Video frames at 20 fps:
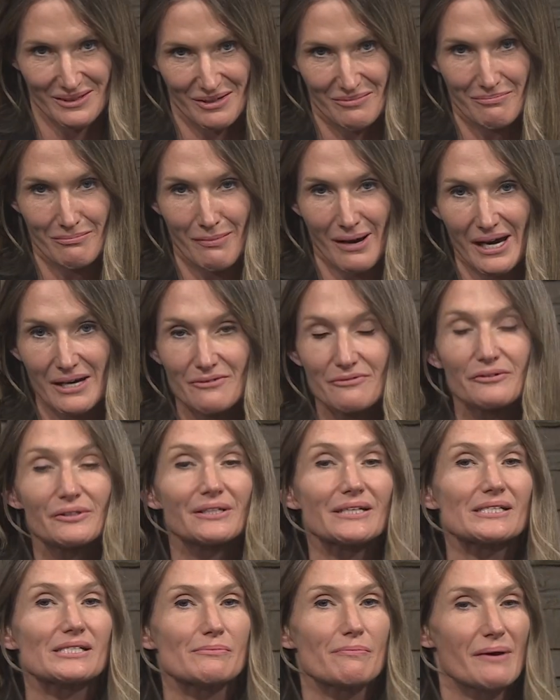a
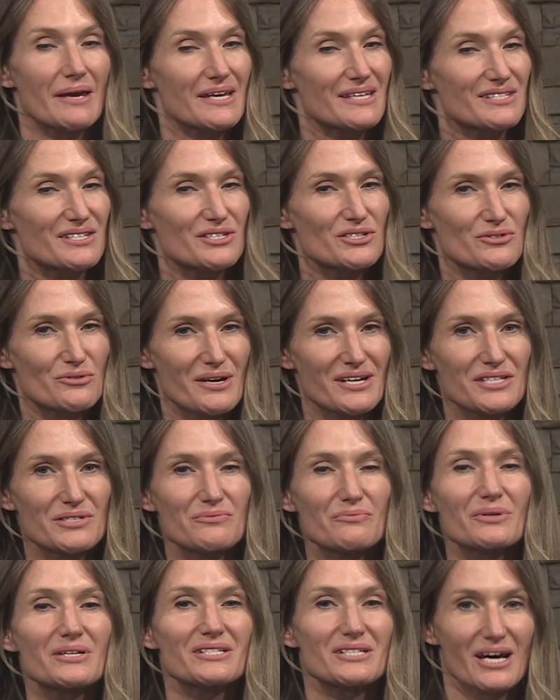mindfulness-based stress
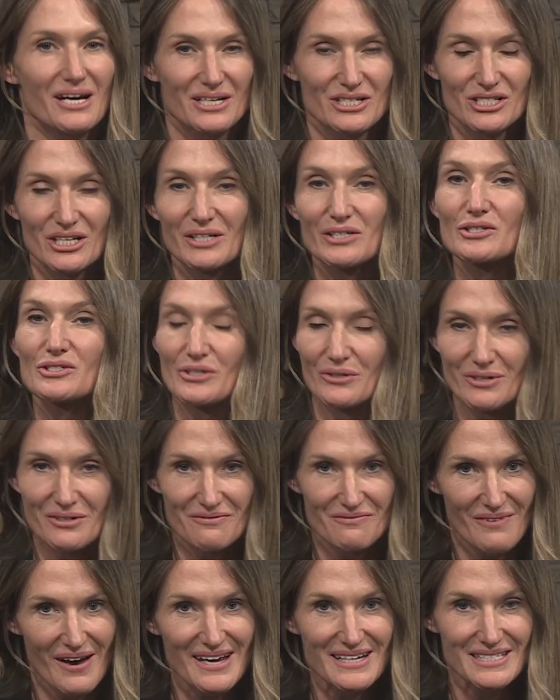reduction
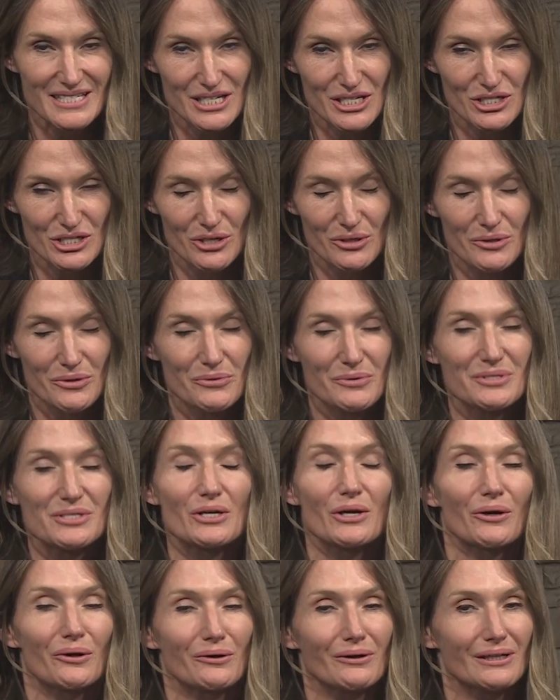certified teacher who is
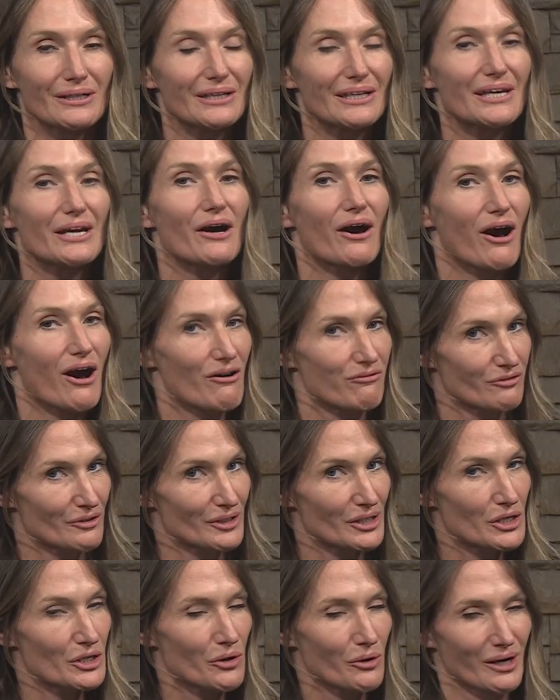currently offering
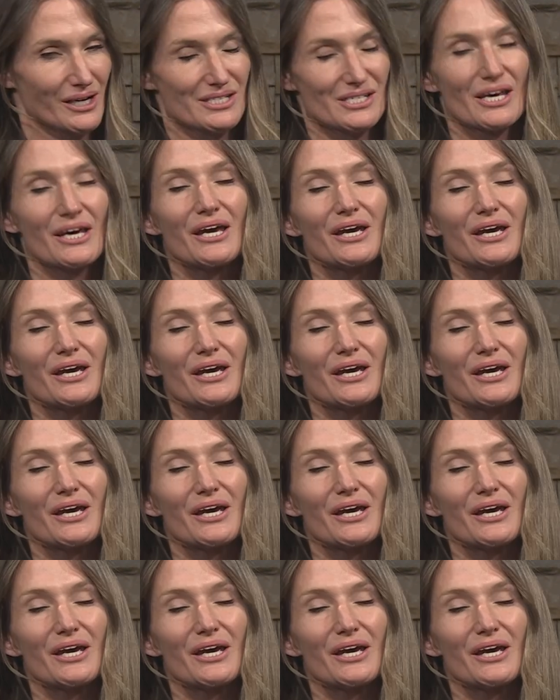a course.